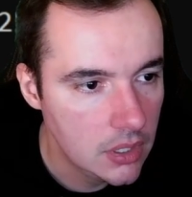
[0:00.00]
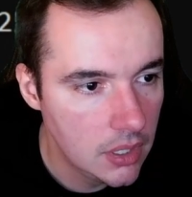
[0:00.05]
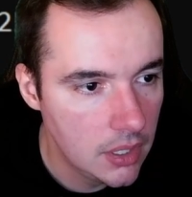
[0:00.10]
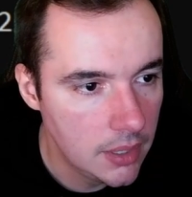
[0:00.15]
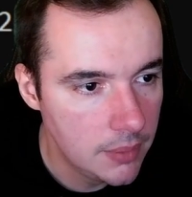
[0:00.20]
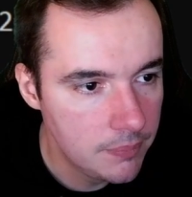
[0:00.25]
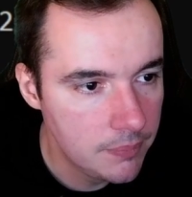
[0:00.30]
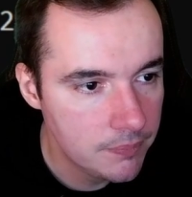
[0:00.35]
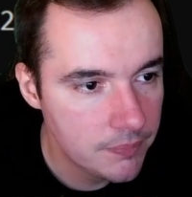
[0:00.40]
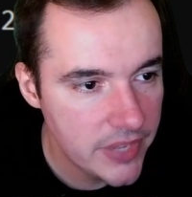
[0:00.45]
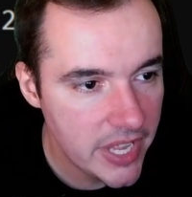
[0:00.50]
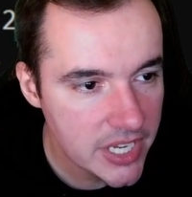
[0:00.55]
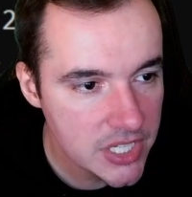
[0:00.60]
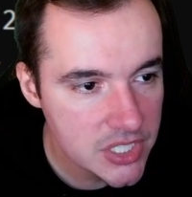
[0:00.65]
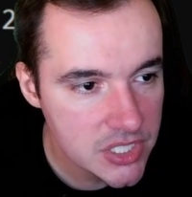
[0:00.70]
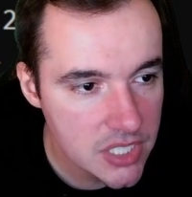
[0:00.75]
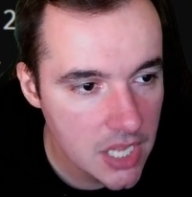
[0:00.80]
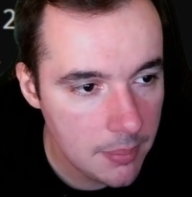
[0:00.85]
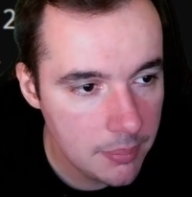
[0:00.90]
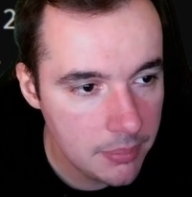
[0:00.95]
Next
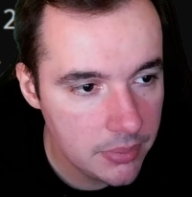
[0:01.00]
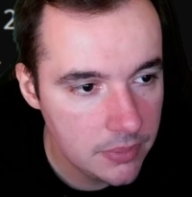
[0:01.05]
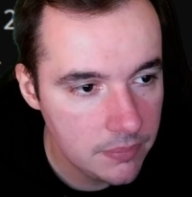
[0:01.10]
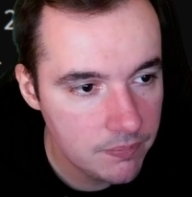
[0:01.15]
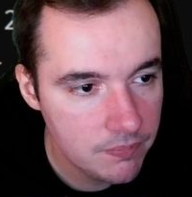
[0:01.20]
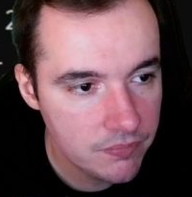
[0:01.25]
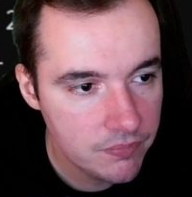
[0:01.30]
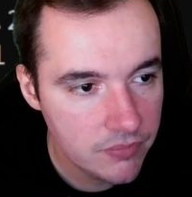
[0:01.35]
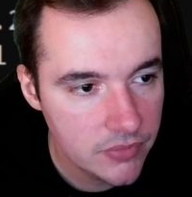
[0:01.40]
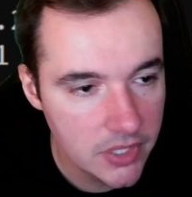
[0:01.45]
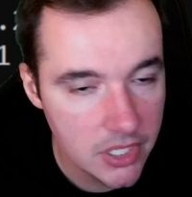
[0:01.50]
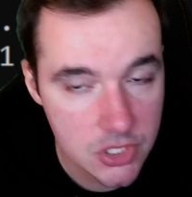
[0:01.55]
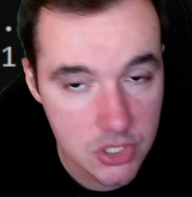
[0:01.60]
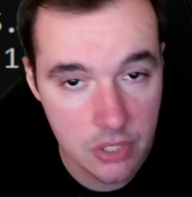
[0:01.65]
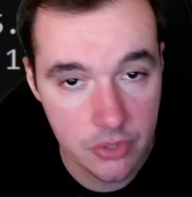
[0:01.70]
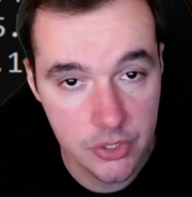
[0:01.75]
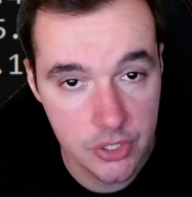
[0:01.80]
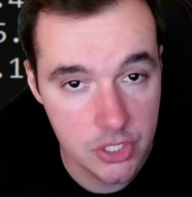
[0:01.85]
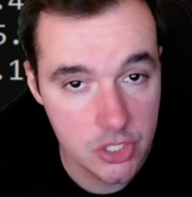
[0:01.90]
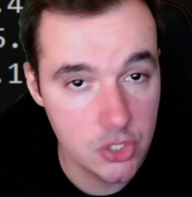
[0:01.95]
up, that's all you
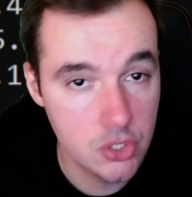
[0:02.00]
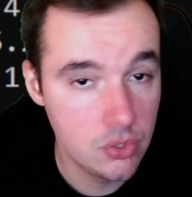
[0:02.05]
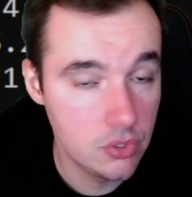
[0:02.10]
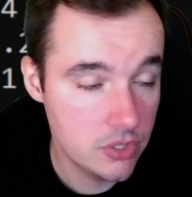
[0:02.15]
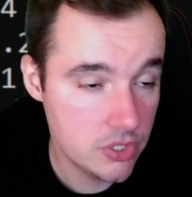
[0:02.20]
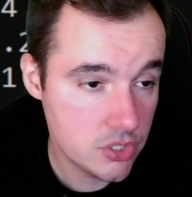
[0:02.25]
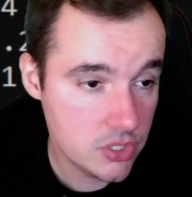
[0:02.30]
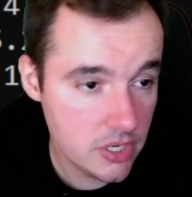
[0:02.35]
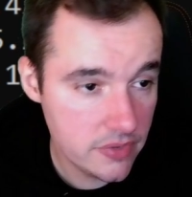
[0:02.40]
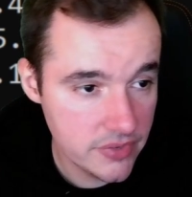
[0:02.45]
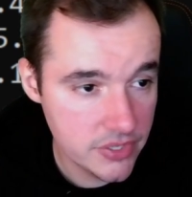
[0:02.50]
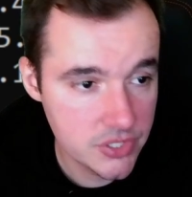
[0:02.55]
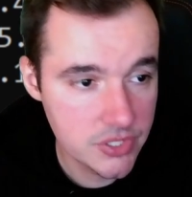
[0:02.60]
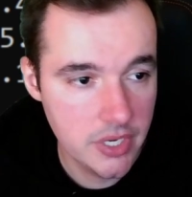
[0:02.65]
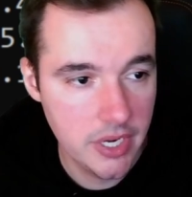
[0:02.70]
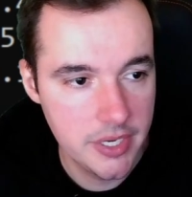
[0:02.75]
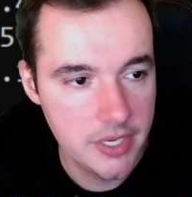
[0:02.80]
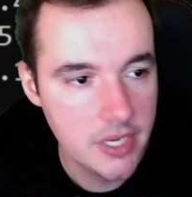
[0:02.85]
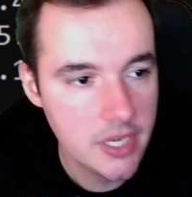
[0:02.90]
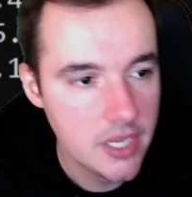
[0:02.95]
need to do on the server side.
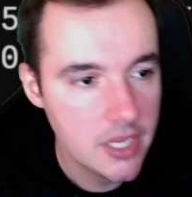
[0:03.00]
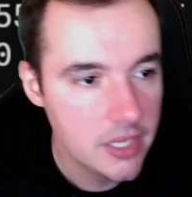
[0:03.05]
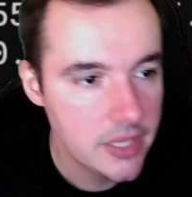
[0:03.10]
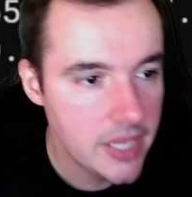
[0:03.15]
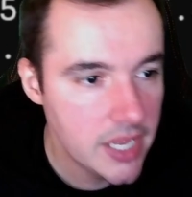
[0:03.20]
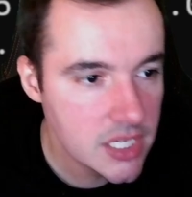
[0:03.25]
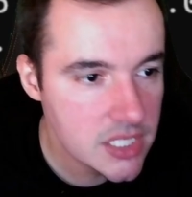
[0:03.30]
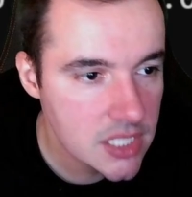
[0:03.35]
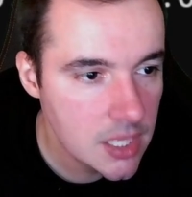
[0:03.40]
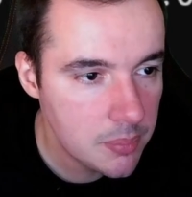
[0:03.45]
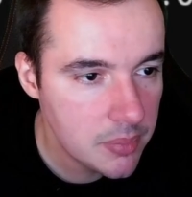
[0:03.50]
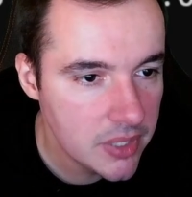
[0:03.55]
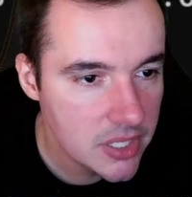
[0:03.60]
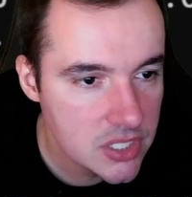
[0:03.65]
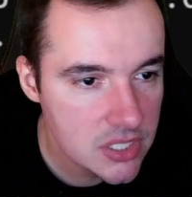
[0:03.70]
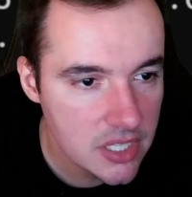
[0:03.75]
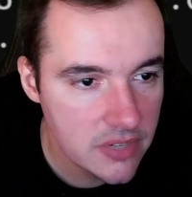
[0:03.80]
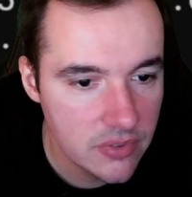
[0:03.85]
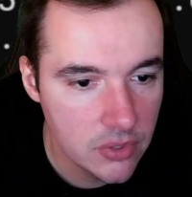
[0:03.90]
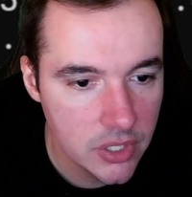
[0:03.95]
Next up, let's
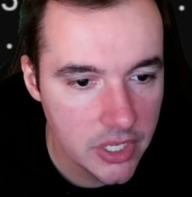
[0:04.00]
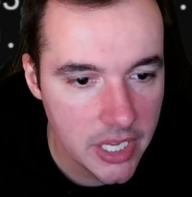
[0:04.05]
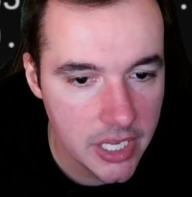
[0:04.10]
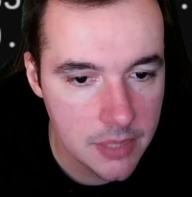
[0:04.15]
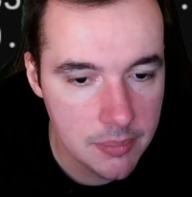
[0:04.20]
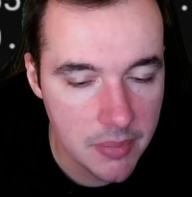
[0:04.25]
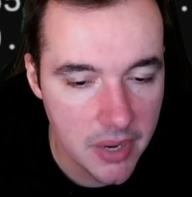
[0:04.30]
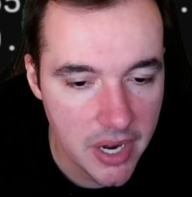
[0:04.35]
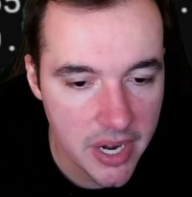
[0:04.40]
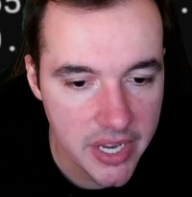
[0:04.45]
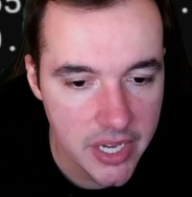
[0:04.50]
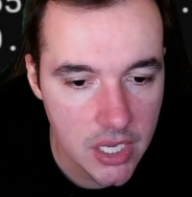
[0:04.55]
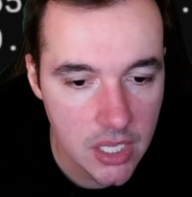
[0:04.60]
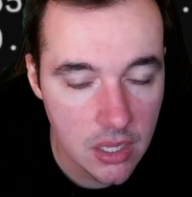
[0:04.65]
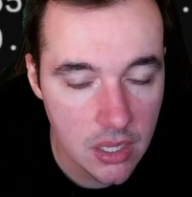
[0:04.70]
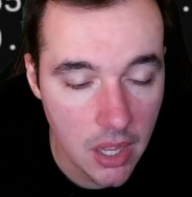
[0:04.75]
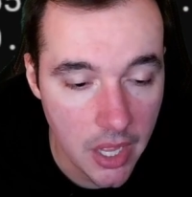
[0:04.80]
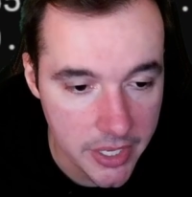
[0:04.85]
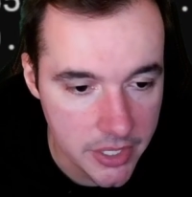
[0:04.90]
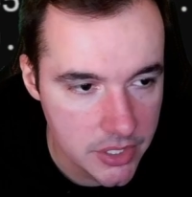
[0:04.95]
have a look at my
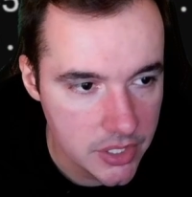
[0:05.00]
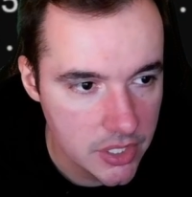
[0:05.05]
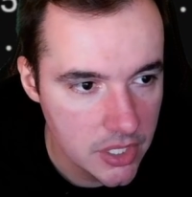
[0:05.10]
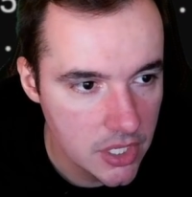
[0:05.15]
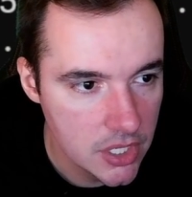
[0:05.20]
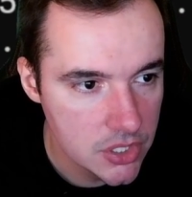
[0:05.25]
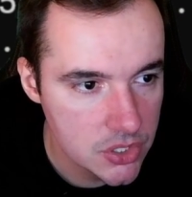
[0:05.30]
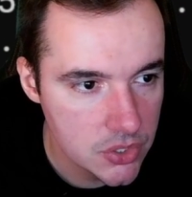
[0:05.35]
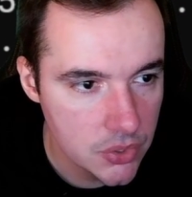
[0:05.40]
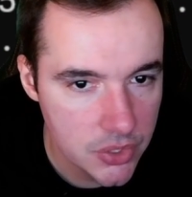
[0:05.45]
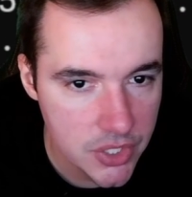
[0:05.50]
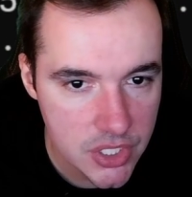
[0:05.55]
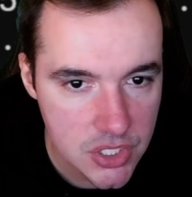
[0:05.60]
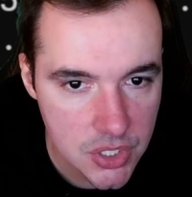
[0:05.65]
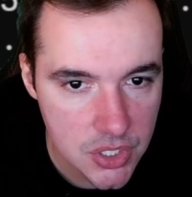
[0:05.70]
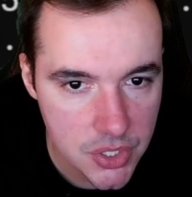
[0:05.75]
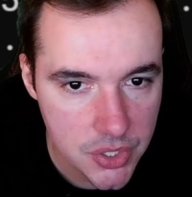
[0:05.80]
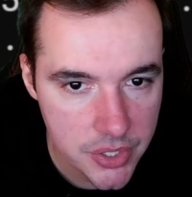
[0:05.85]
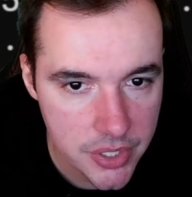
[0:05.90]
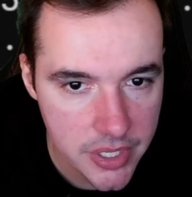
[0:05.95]
client. So this
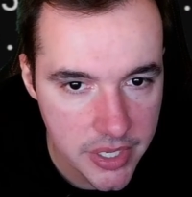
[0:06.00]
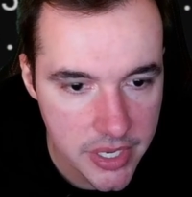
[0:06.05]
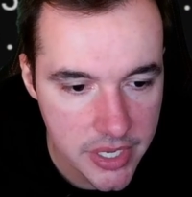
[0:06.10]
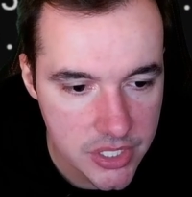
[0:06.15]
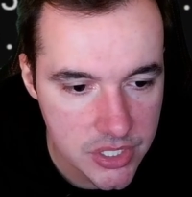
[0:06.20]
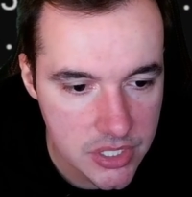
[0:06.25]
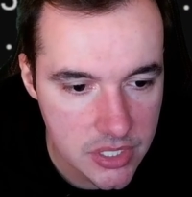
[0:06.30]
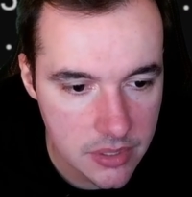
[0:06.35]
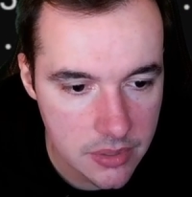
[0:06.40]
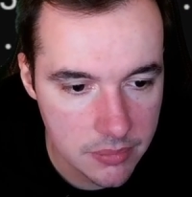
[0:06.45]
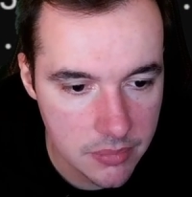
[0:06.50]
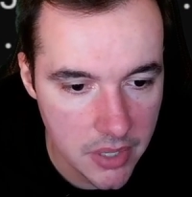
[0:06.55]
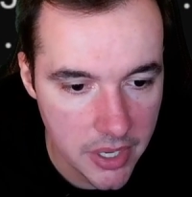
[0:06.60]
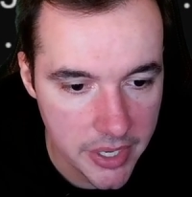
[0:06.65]
here is my